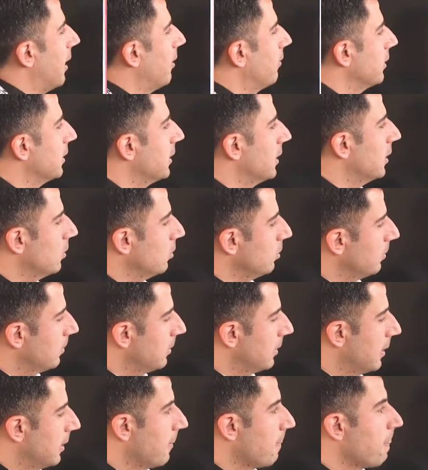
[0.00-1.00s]
have it, no.
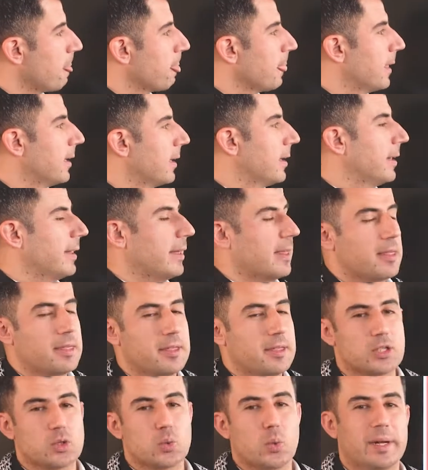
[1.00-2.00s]

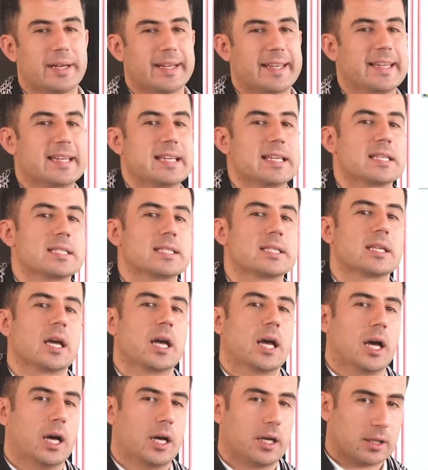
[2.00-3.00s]
This one is
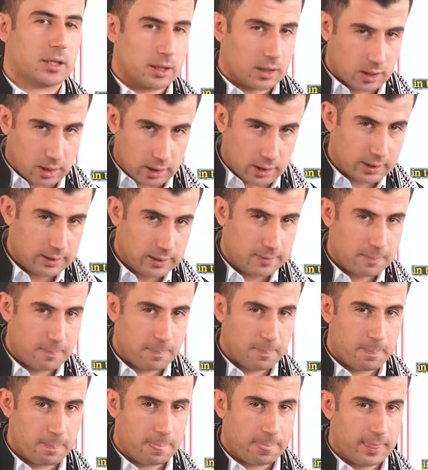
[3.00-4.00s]
re.
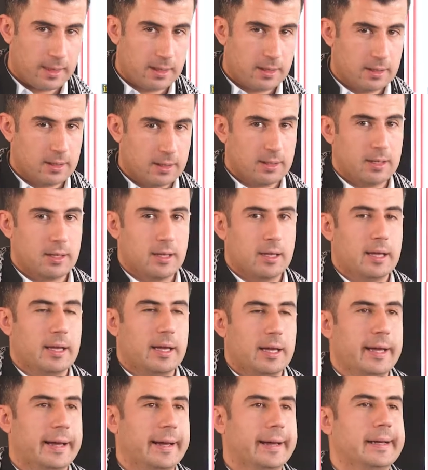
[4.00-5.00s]

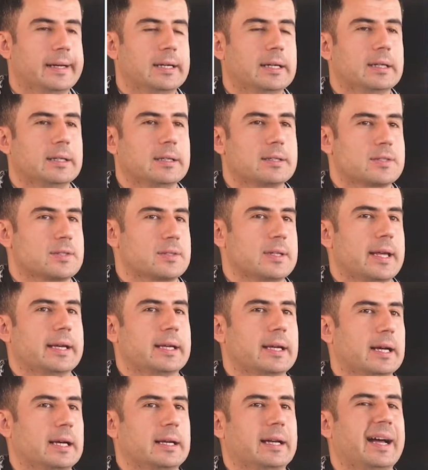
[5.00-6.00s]
It's
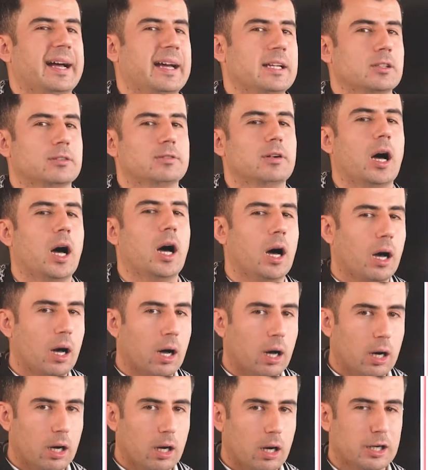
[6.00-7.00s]
like a kind of
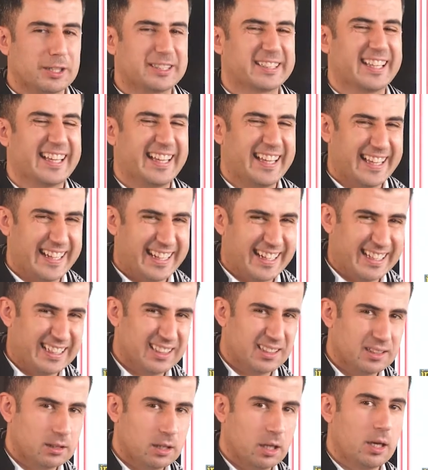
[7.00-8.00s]
hard
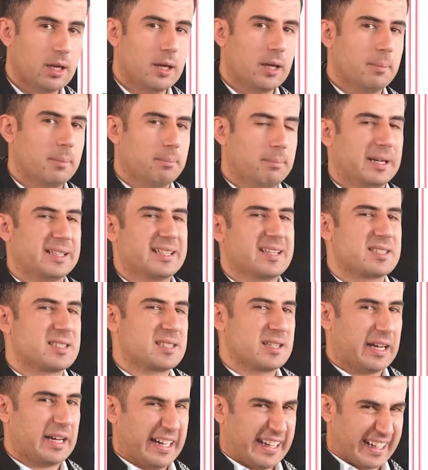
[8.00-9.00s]
re, but
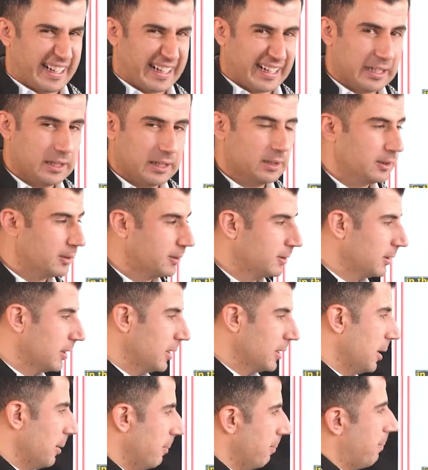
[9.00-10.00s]
it's re.
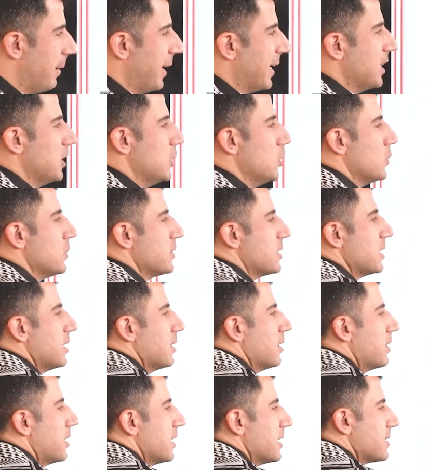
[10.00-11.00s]
By
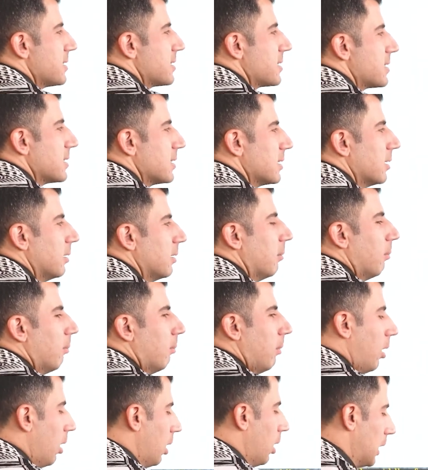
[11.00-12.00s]
using this
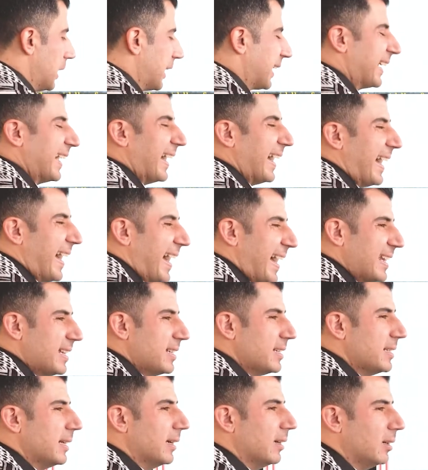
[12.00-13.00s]
mark
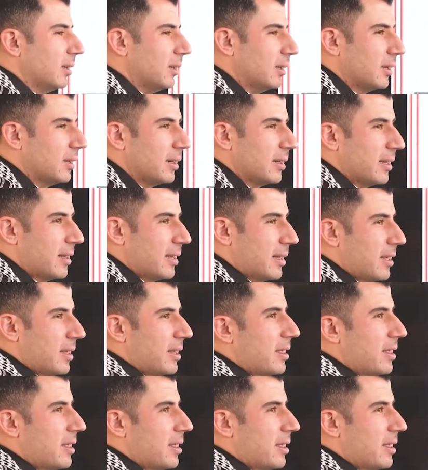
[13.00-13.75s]
under